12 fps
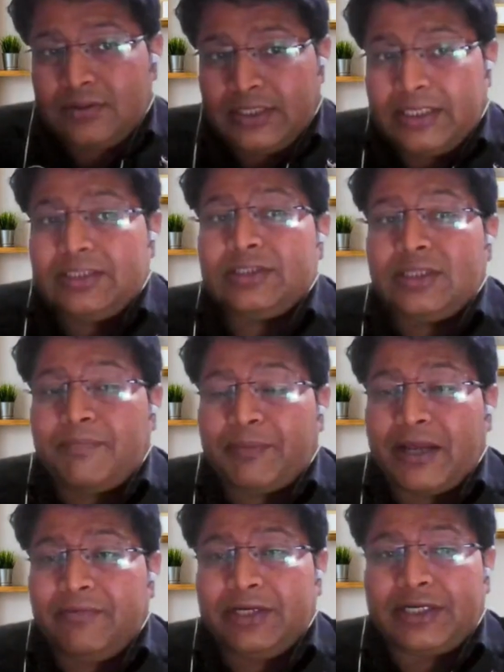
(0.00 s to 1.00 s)
there is in the
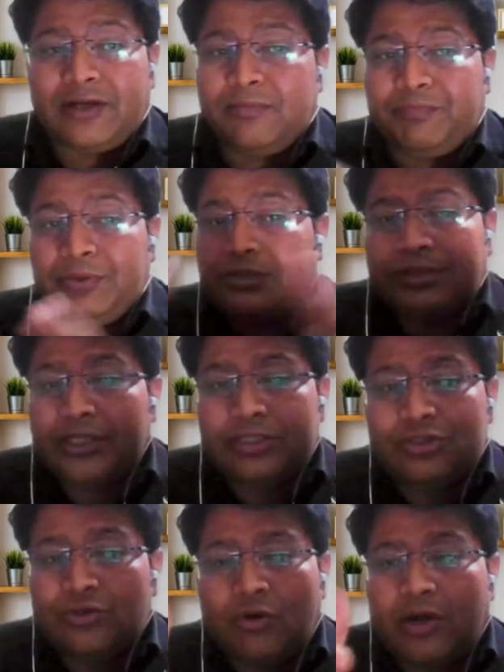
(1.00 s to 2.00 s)
private company there
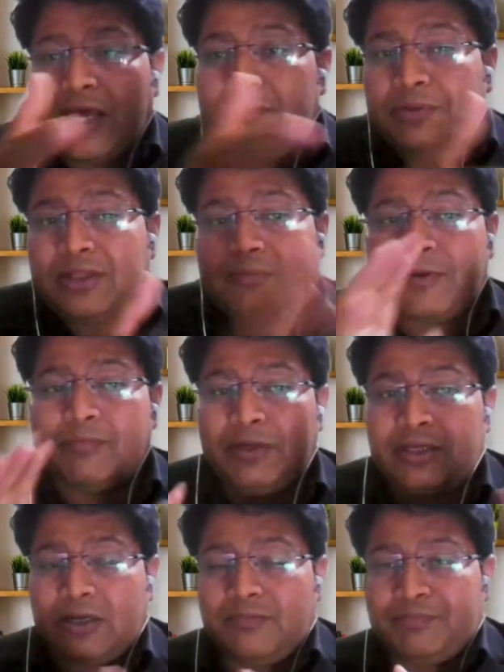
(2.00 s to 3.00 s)
is no cap in the
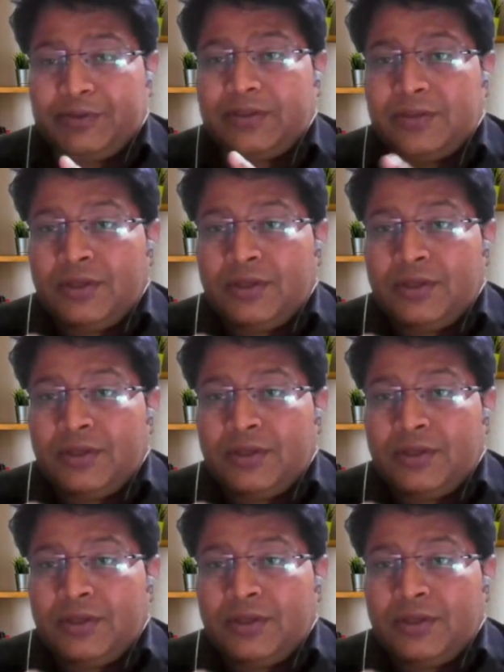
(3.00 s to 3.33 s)
public company